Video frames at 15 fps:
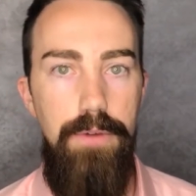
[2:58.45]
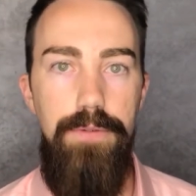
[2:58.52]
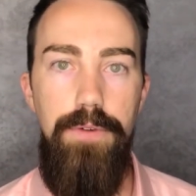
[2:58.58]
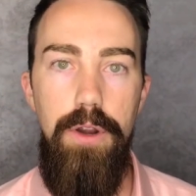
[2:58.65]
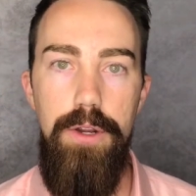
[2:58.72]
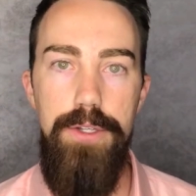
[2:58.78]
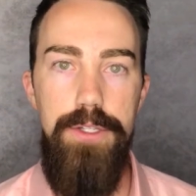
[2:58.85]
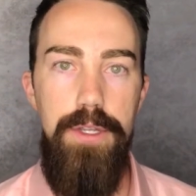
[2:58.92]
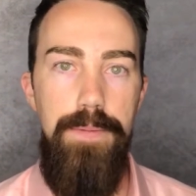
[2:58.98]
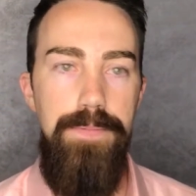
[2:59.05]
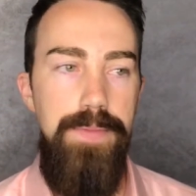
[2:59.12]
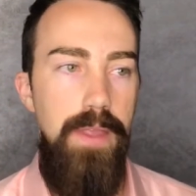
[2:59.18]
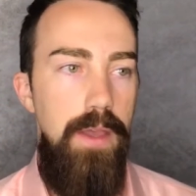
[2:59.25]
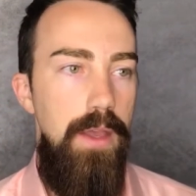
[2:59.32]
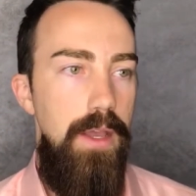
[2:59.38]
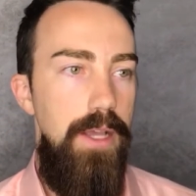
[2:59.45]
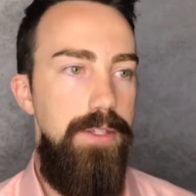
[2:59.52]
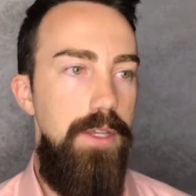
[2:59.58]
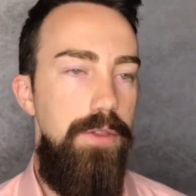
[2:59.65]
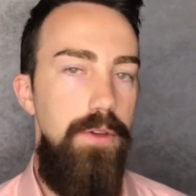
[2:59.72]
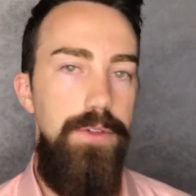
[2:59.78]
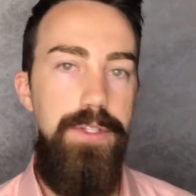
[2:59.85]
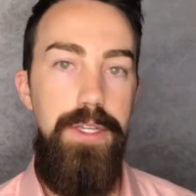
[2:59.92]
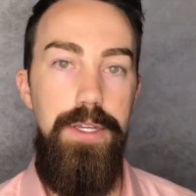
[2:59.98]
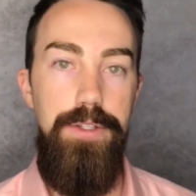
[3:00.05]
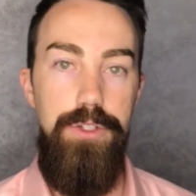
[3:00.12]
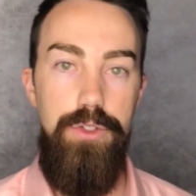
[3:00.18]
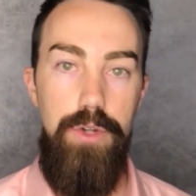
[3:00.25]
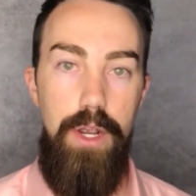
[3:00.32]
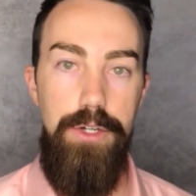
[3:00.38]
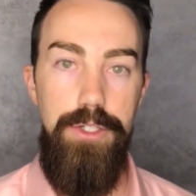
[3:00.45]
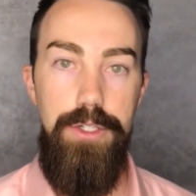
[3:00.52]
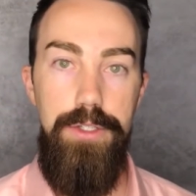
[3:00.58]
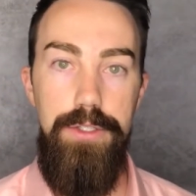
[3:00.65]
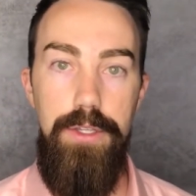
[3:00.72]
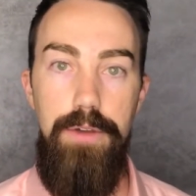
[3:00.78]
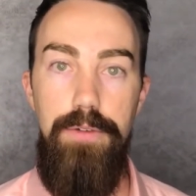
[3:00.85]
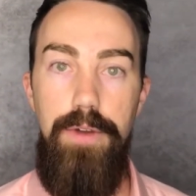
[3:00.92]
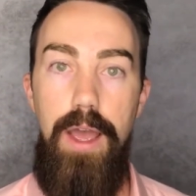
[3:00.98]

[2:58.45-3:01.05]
The first is that there's the instructions of